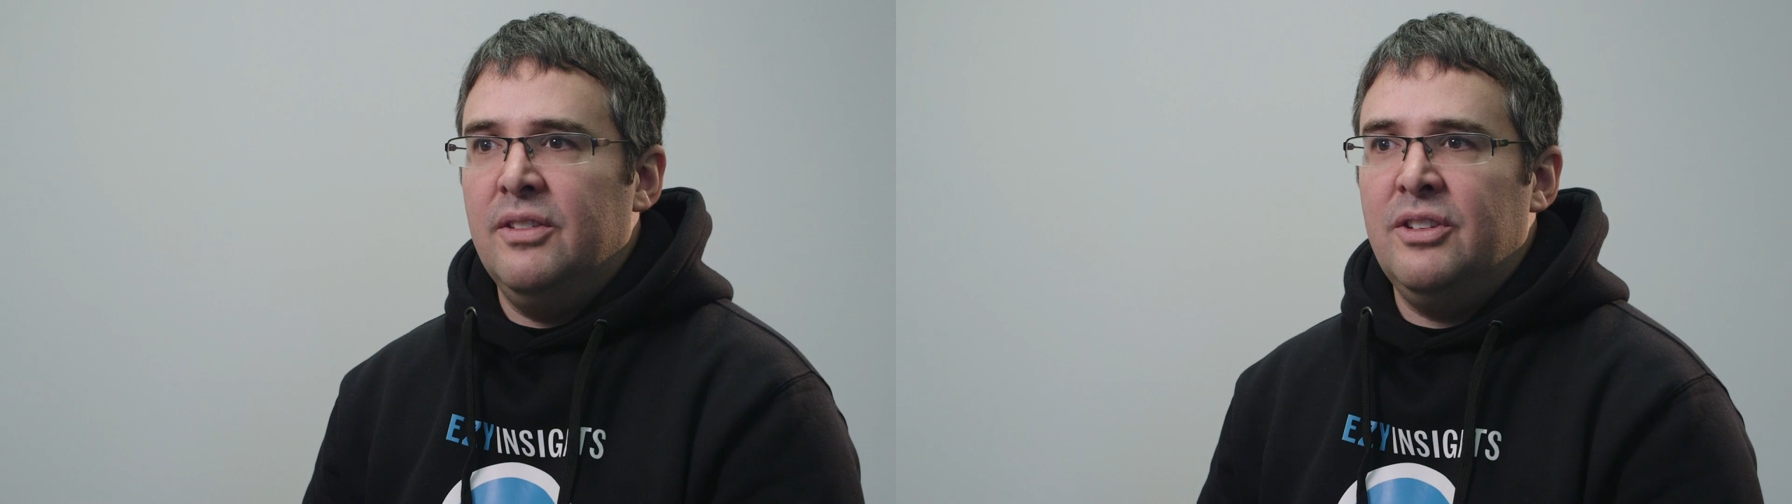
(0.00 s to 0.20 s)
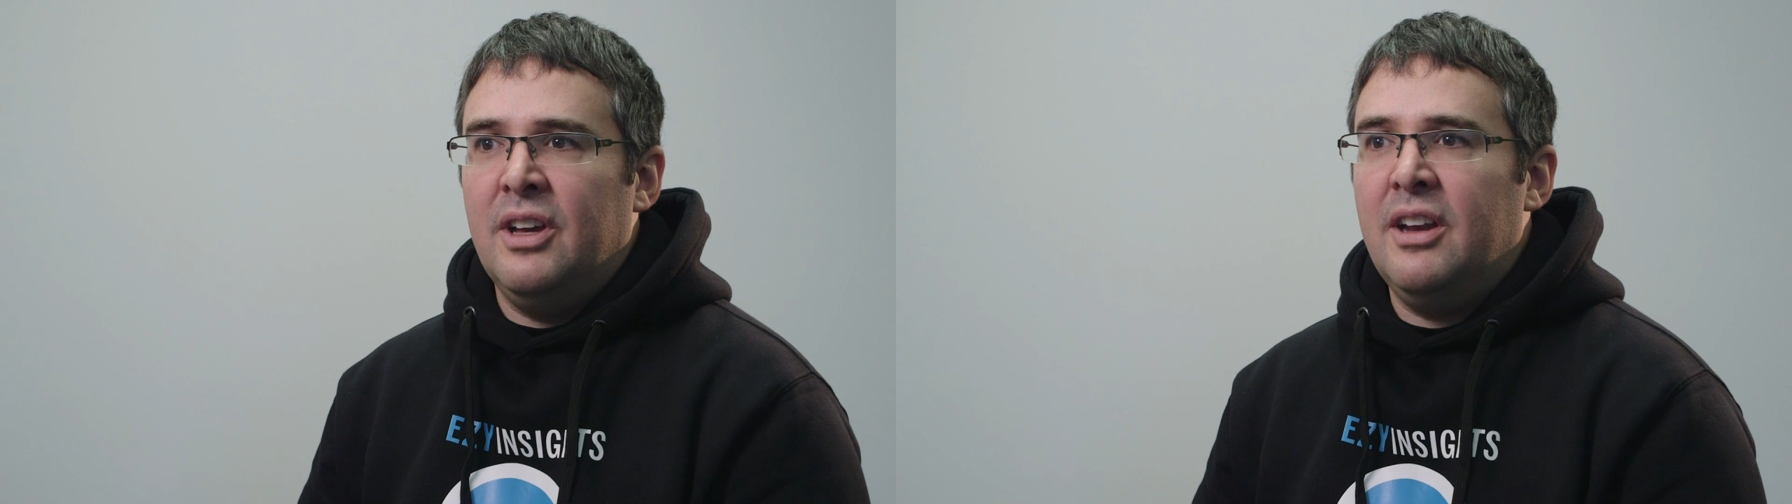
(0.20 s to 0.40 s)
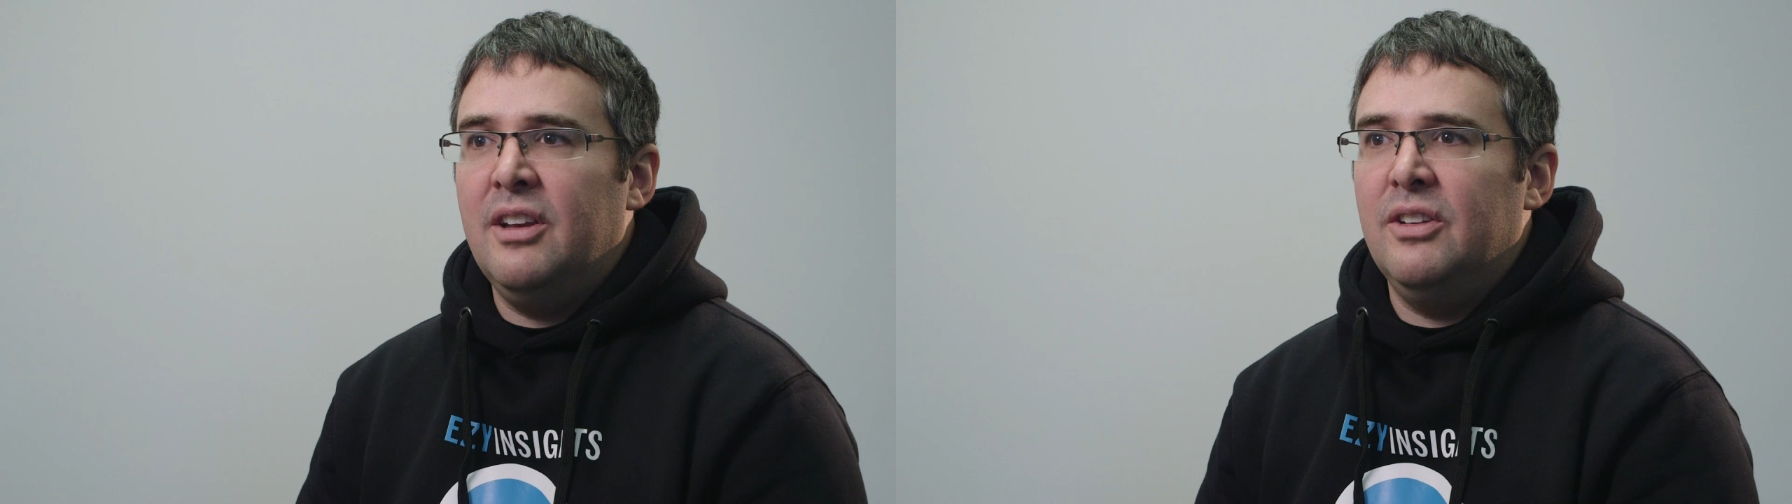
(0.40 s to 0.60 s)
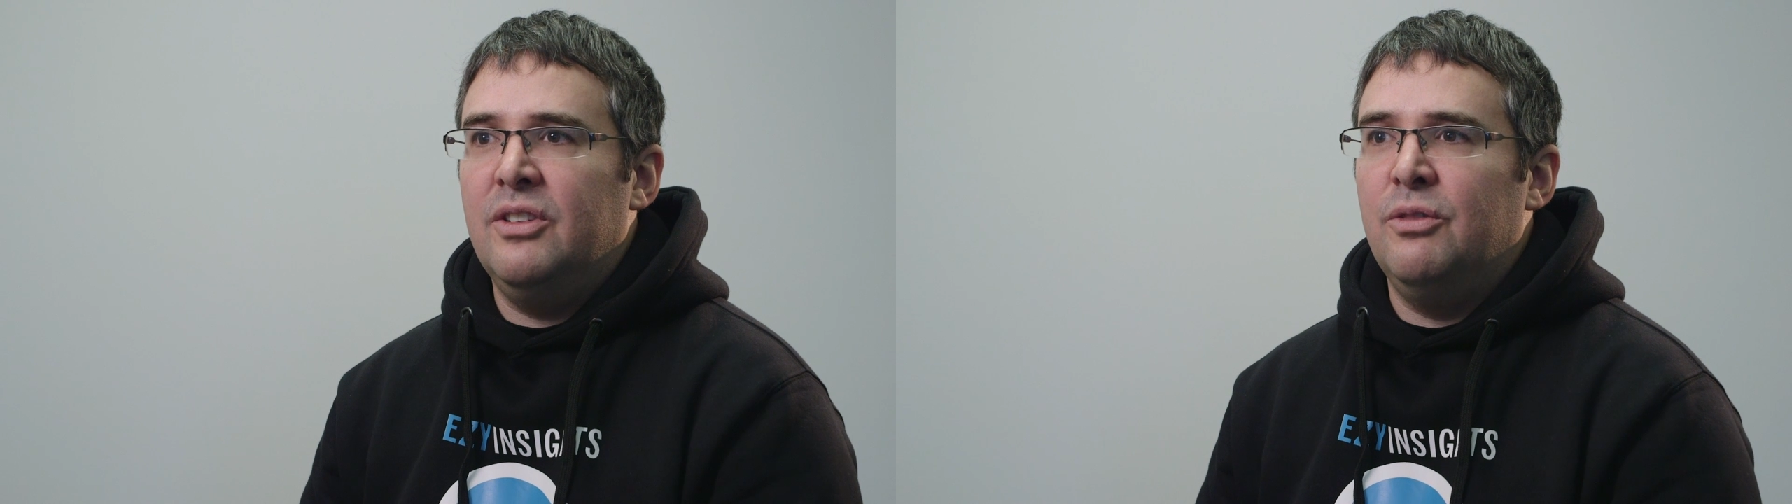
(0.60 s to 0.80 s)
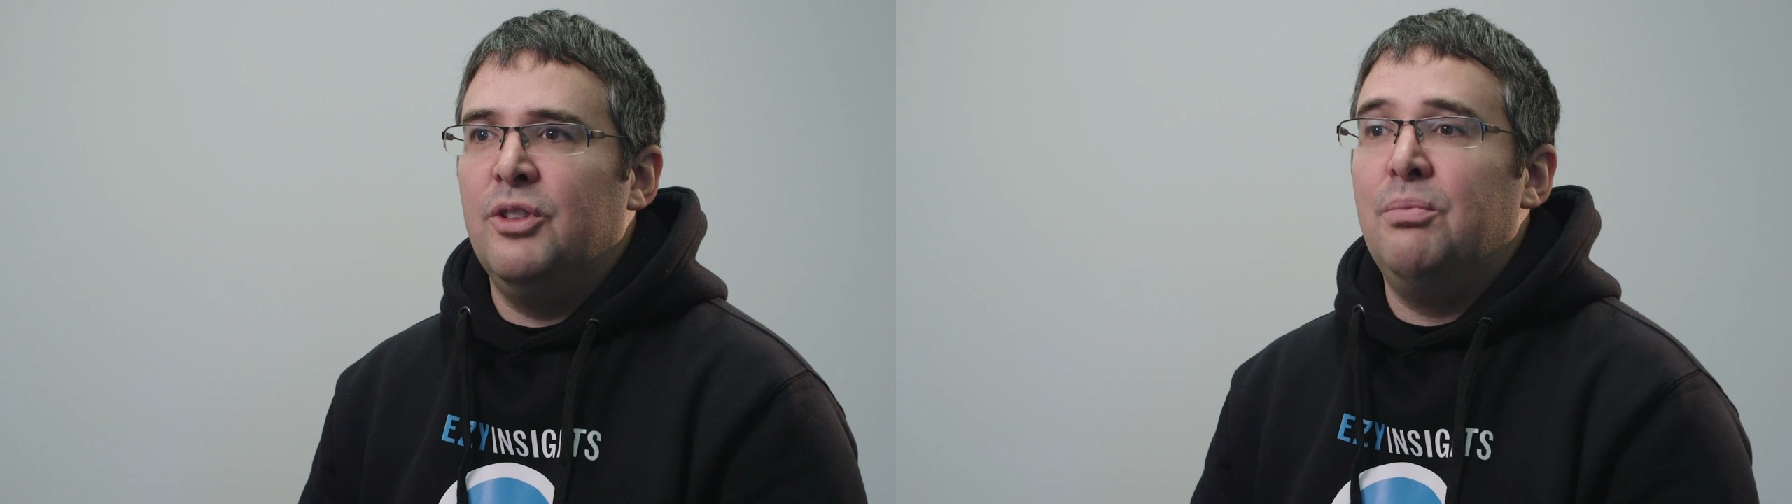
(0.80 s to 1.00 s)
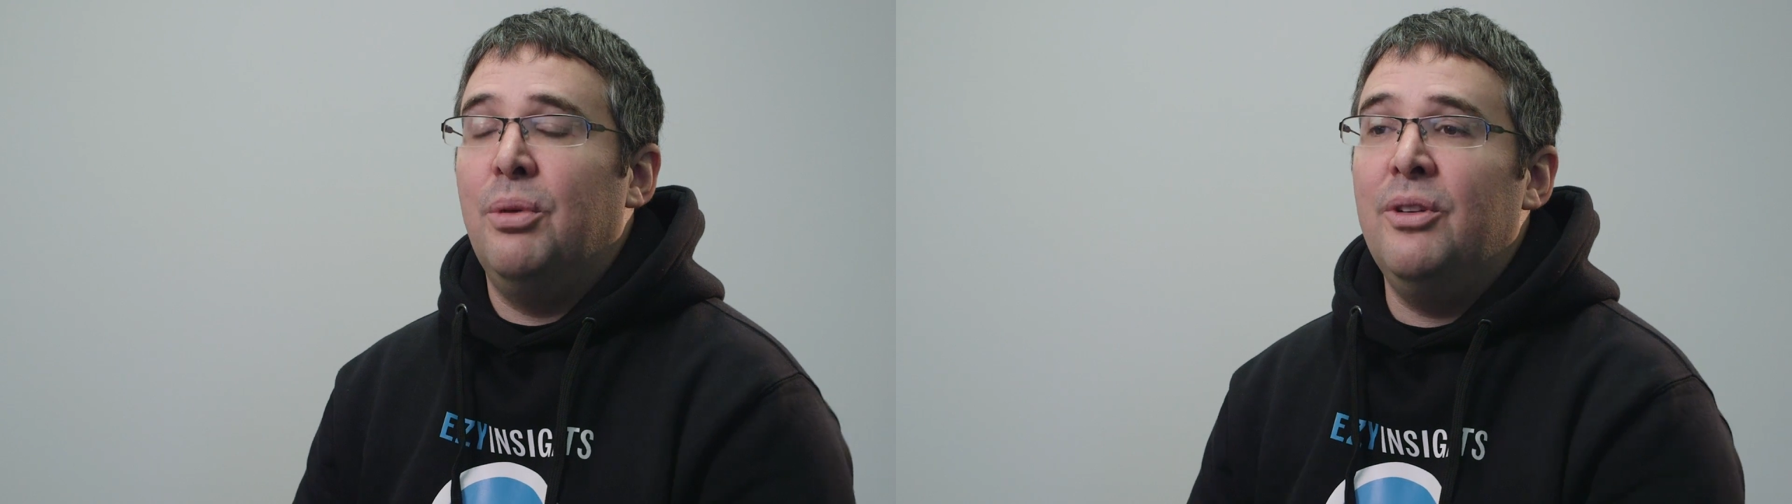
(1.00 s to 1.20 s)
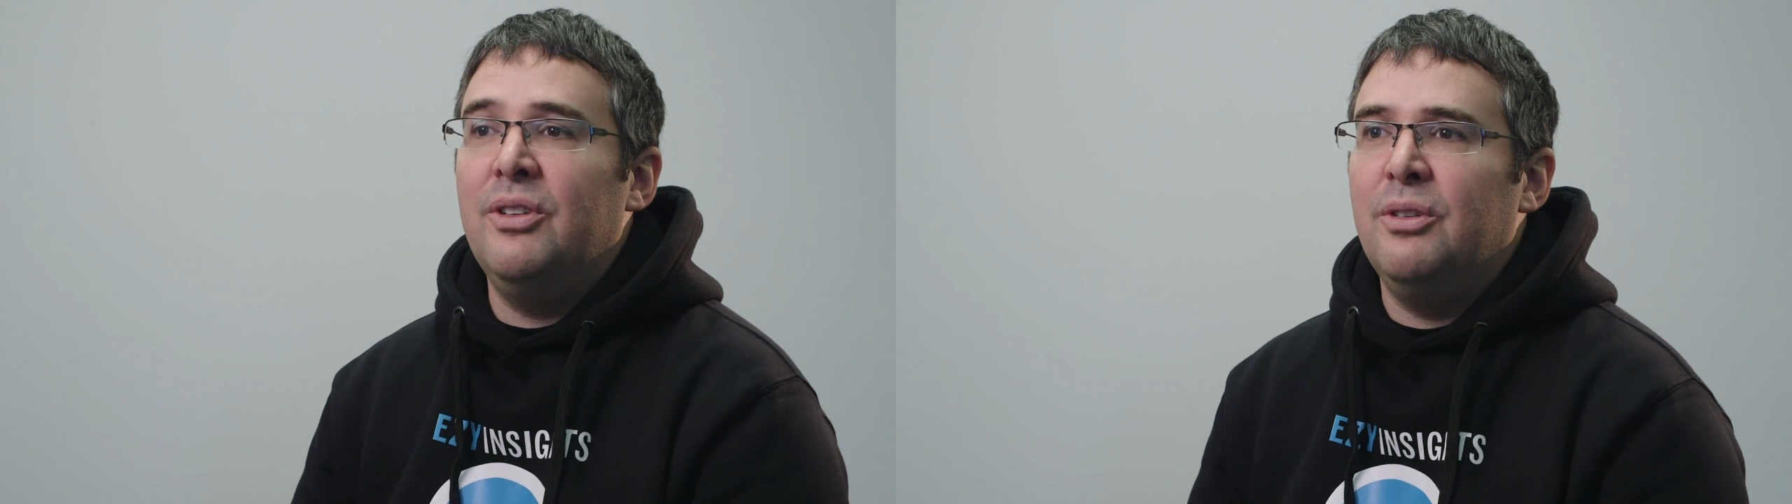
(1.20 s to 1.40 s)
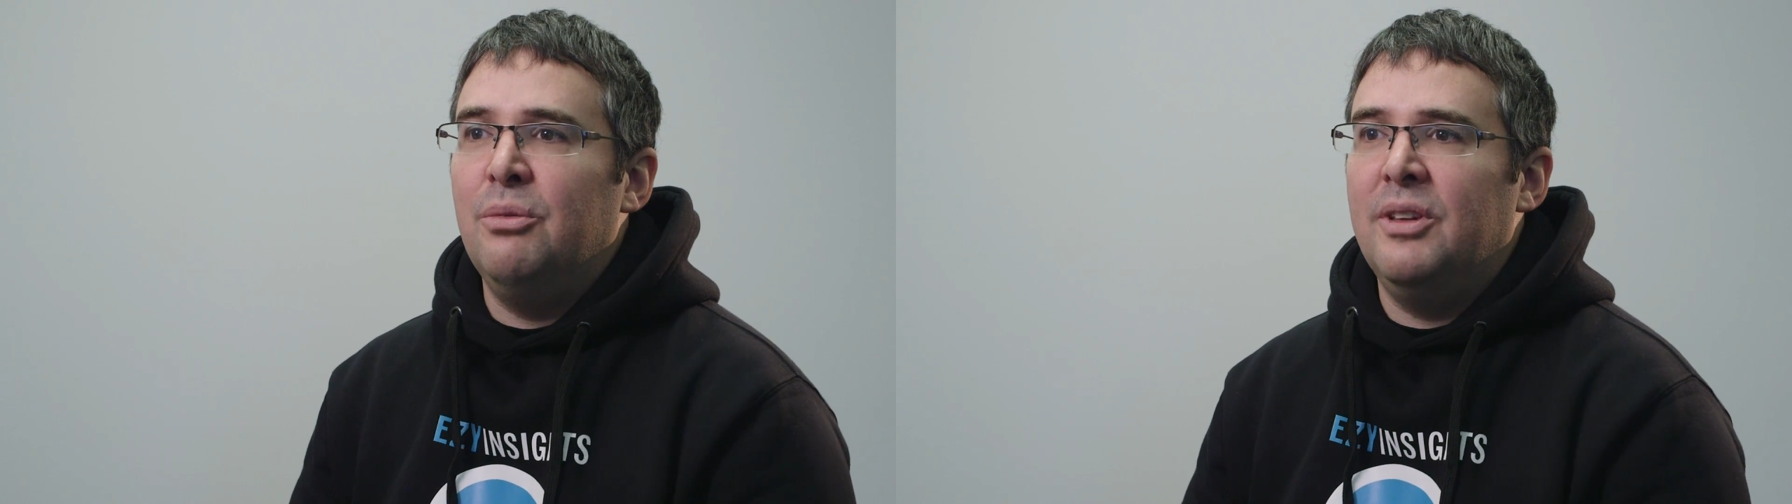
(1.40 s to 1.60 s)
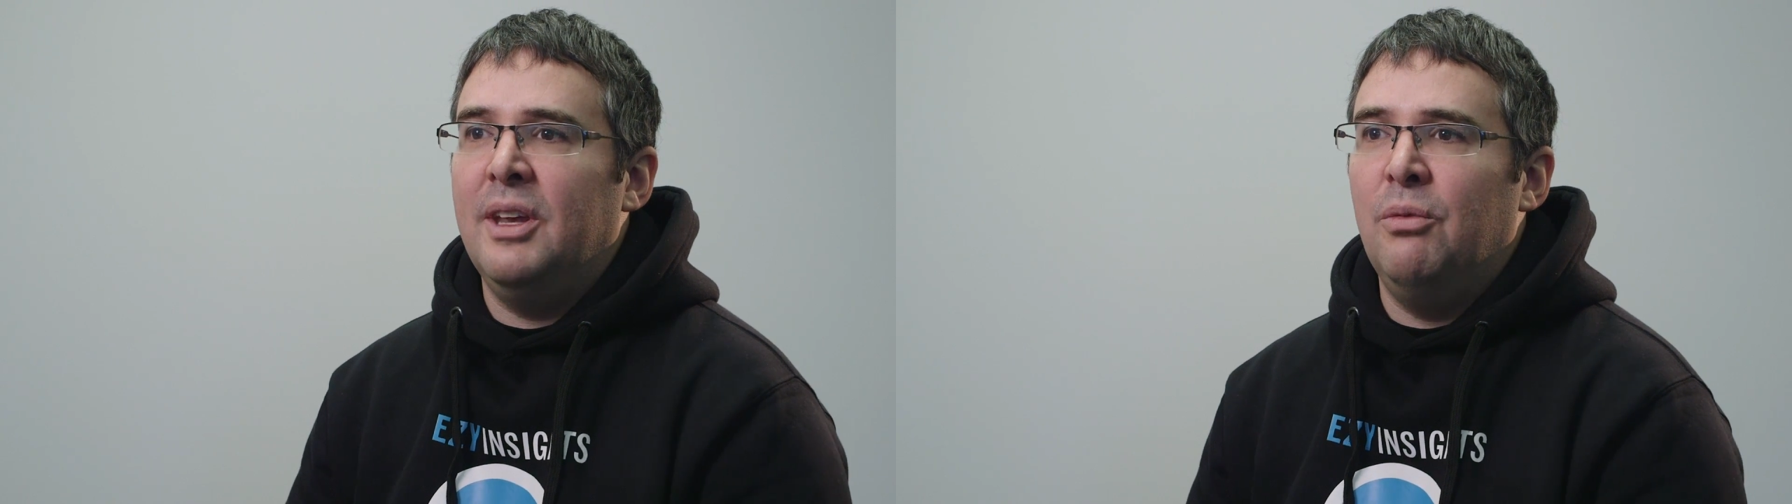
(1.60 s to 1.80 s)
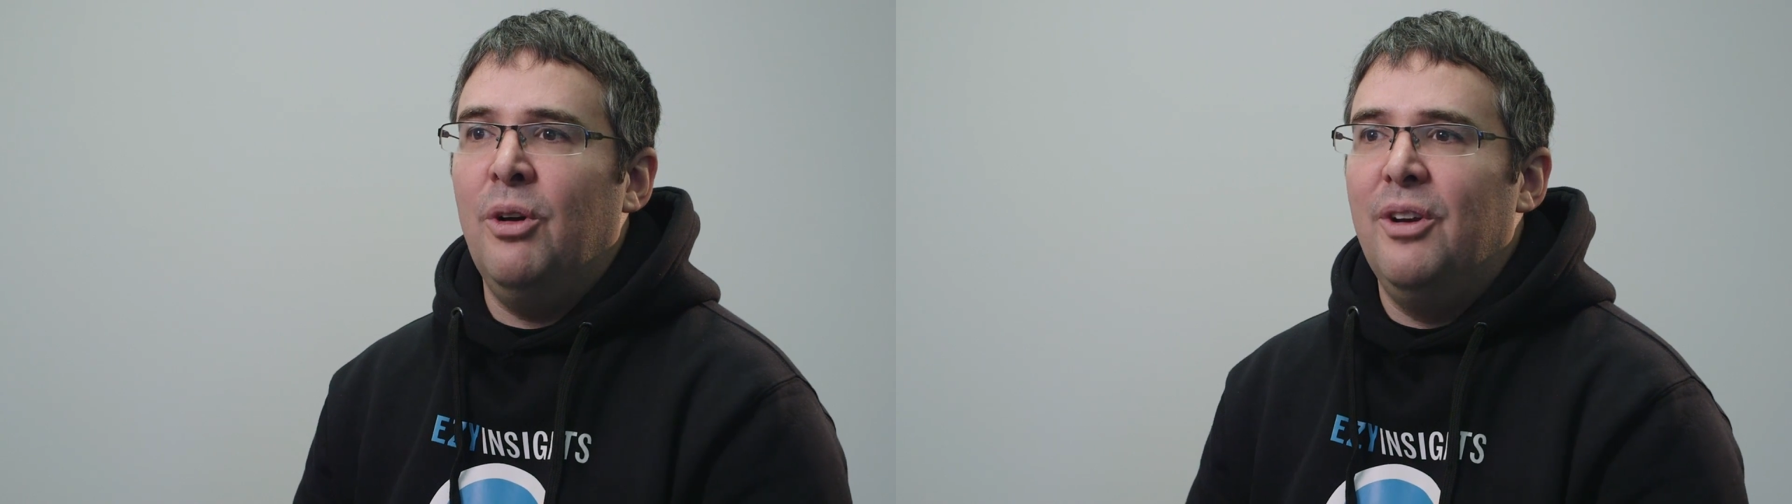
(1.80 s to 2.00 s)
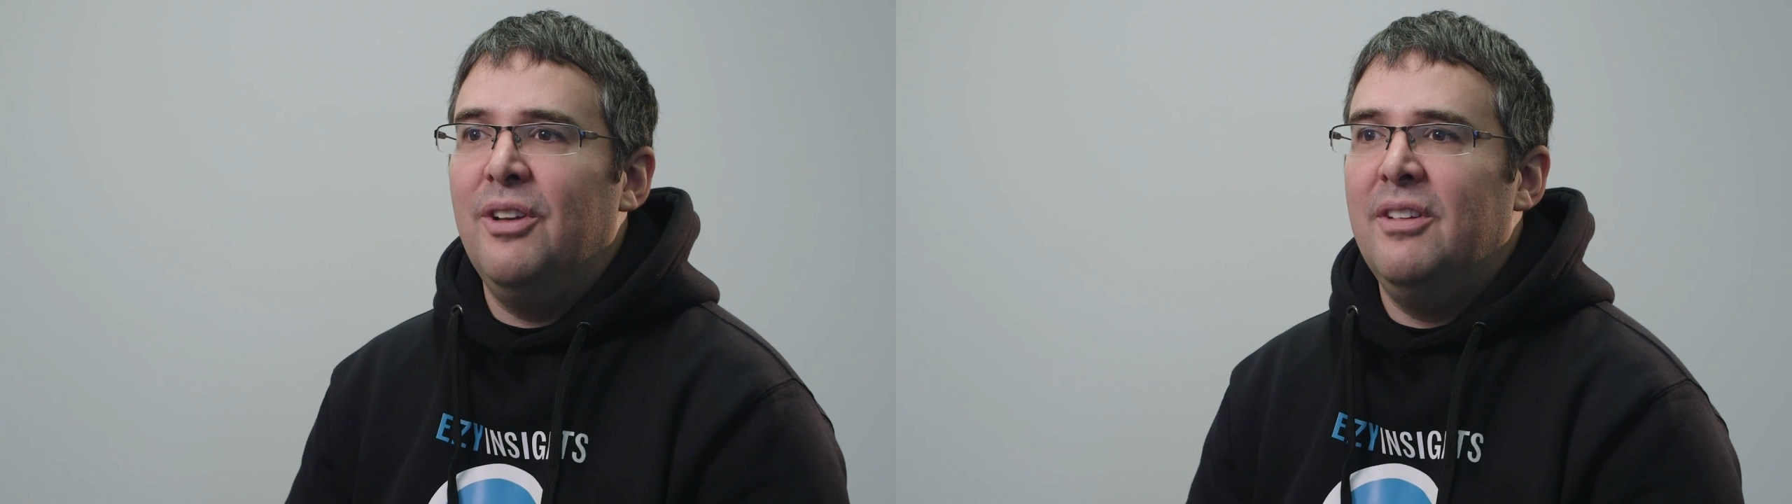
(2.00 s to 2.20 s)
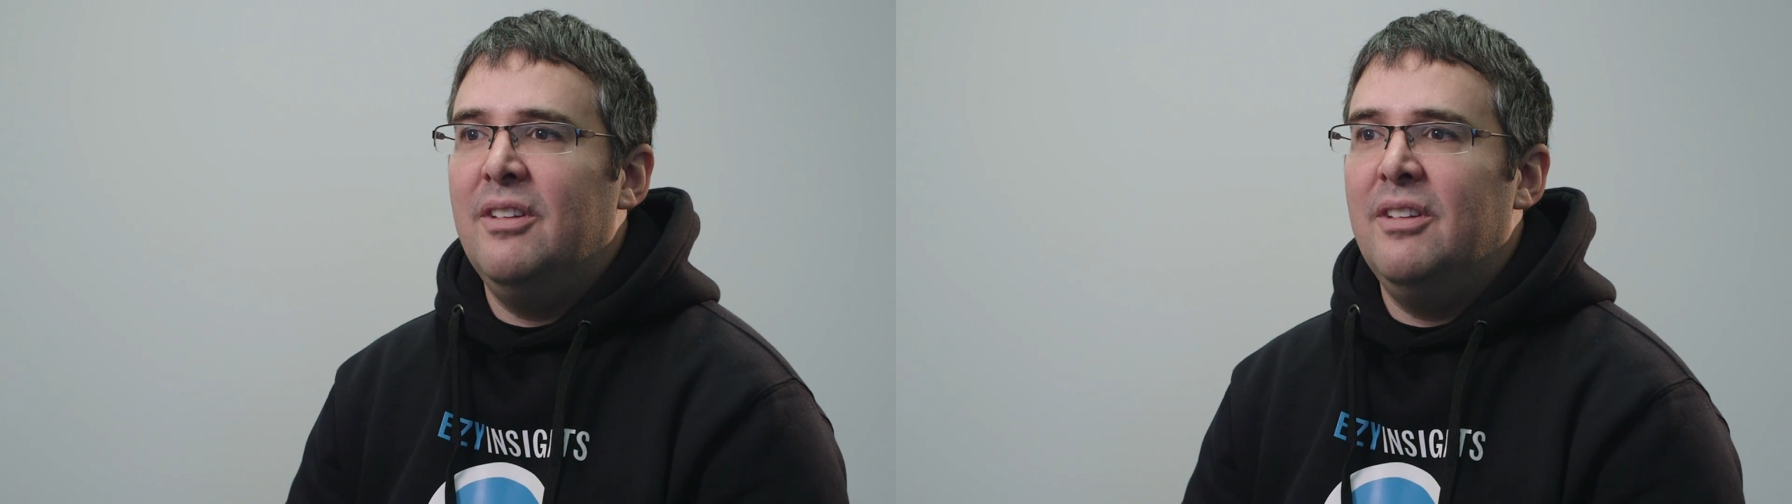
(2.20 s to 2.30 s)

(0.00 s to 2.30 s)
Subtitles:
starting to respond to what they want,